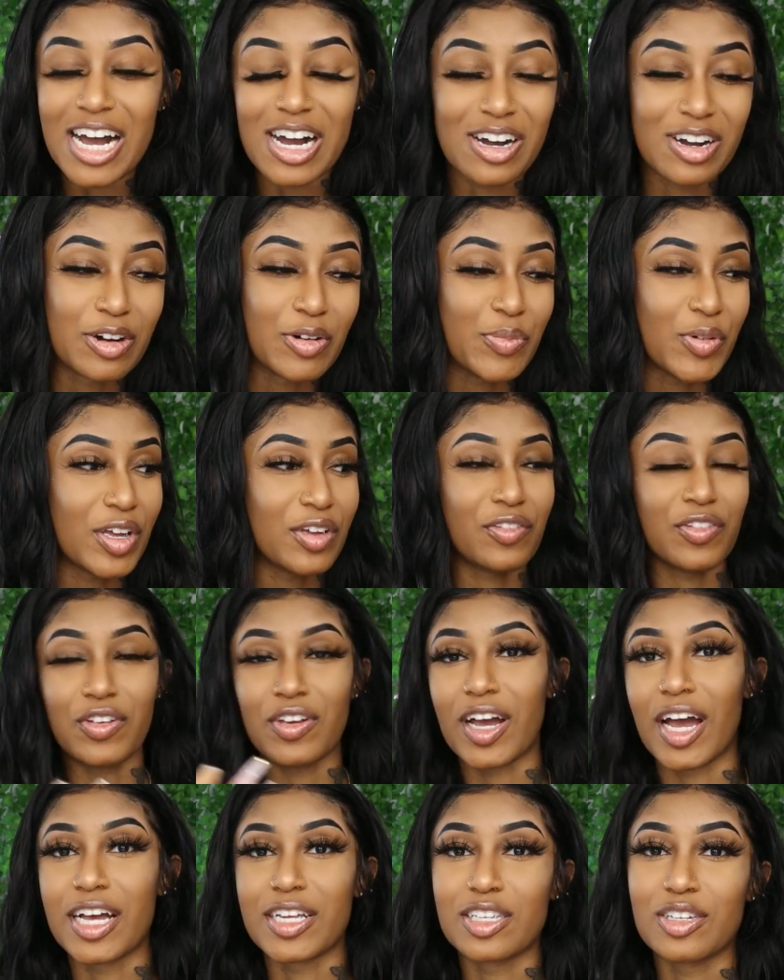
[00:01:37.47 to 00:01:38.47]
But if
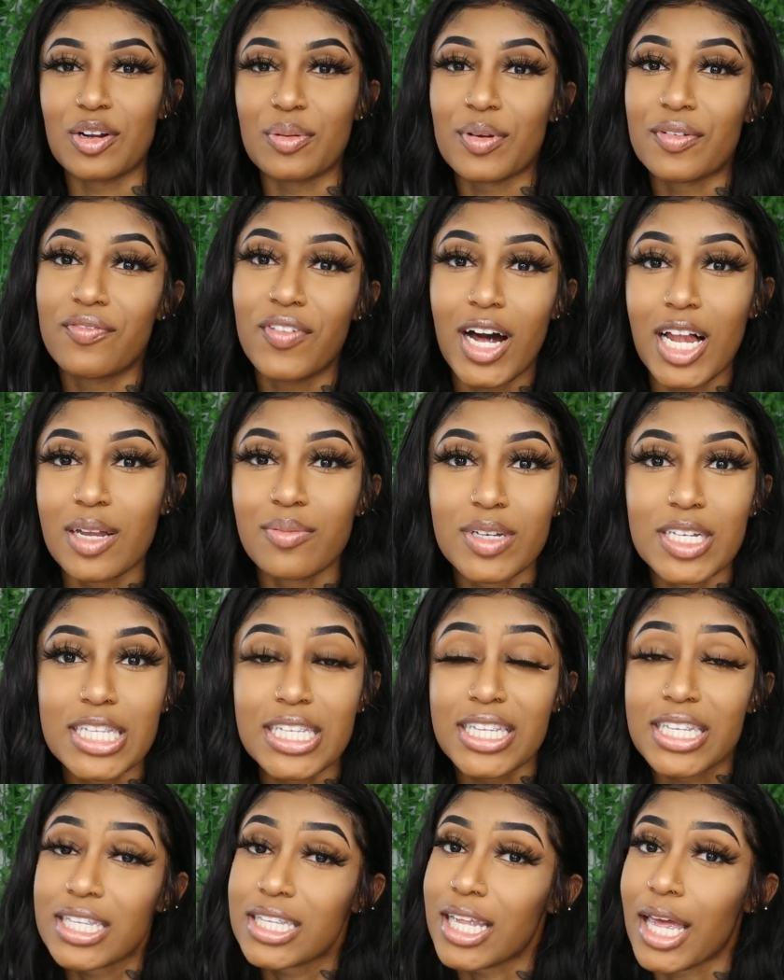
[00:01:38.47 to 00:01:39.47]
you guys, you know, been following
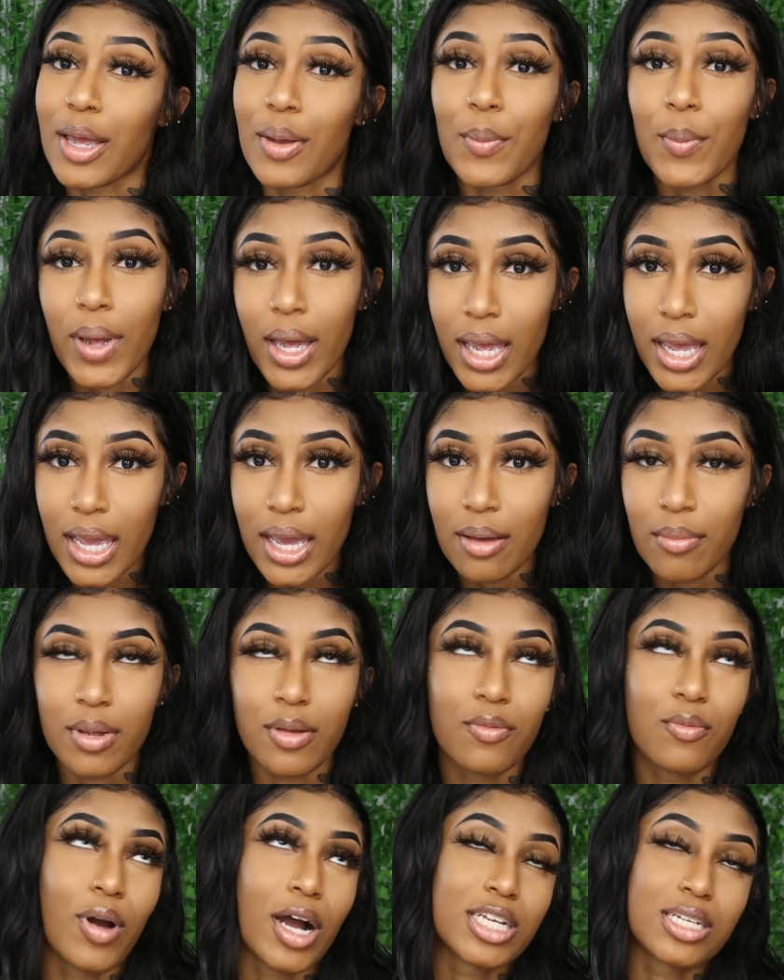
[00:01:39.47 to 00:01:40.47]
me since day one
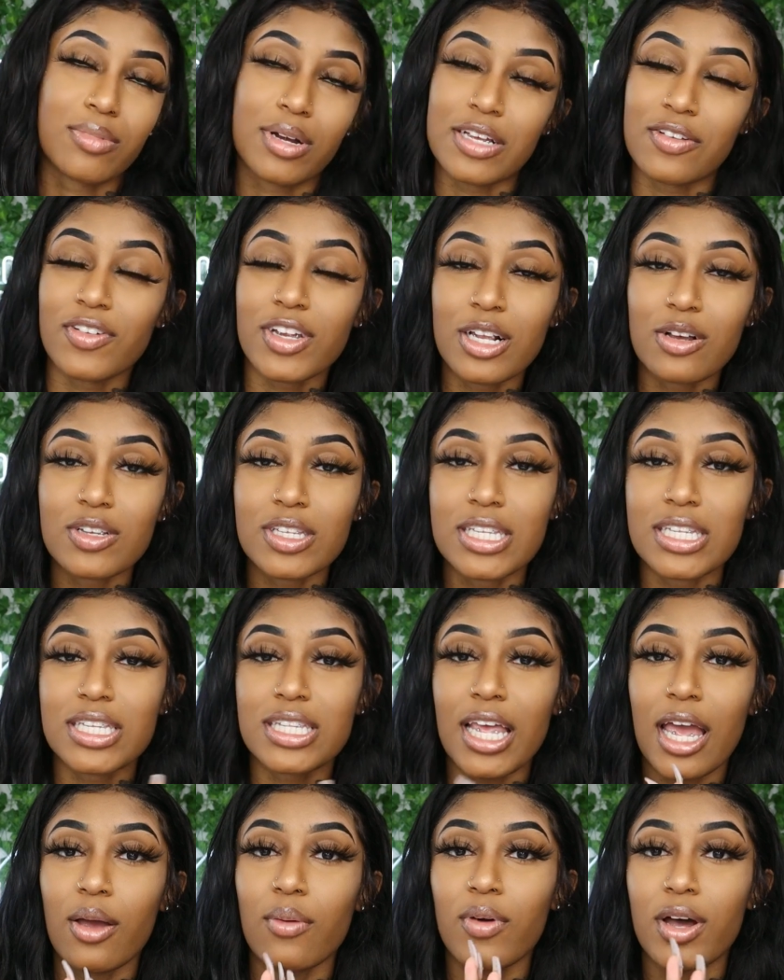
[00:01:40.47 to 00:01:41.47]
and watching my videos
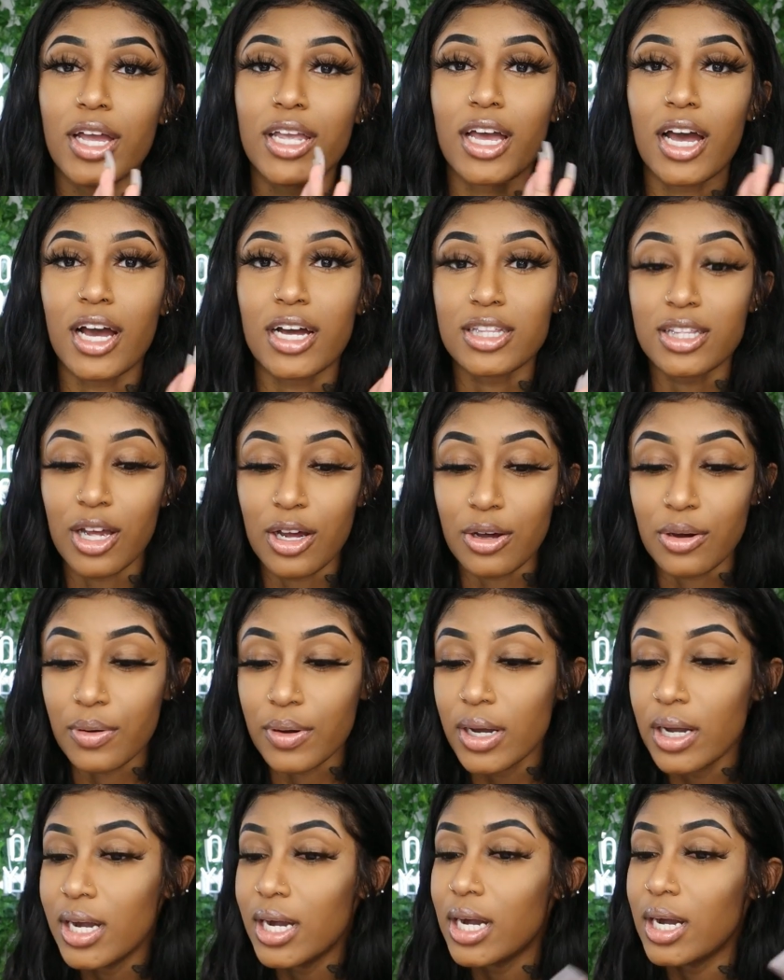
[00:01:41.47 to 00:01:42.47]
since day one, y'all
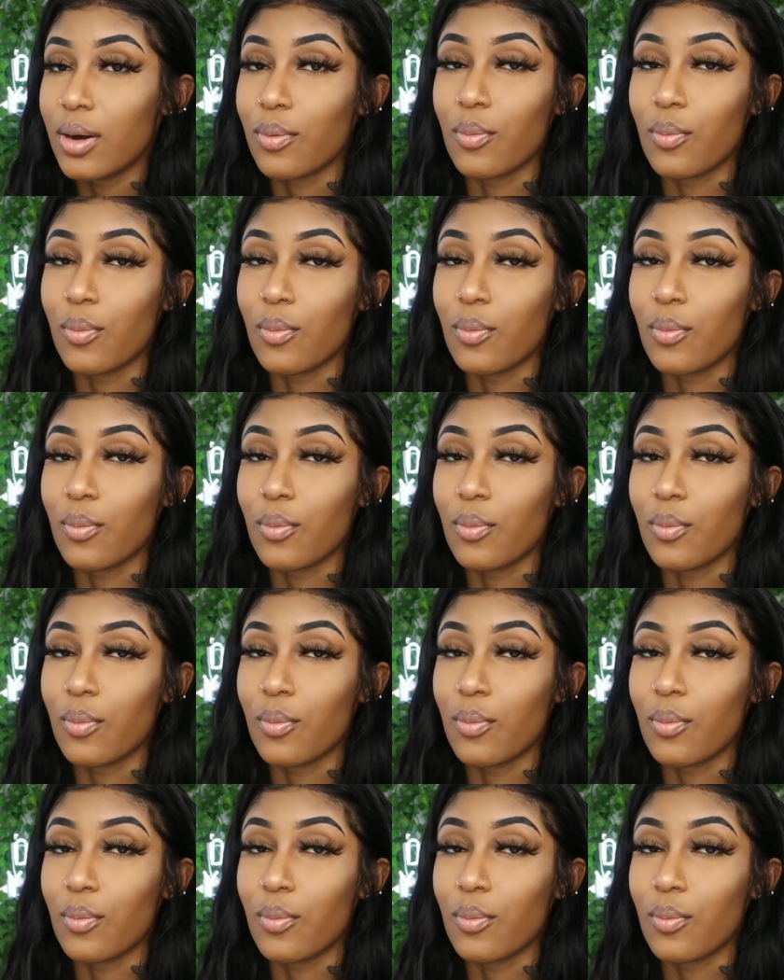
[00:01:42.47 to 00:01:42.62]
know